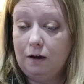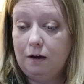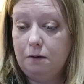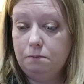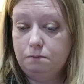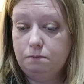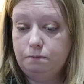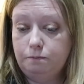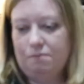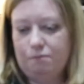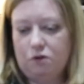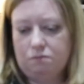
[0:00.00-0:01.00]
Um,
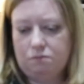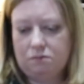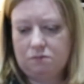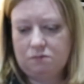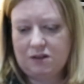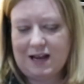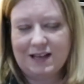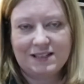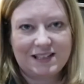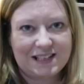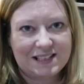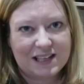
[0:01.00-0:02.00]
the, the,
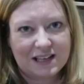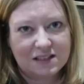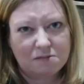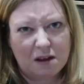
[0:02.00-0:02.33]
test is, is,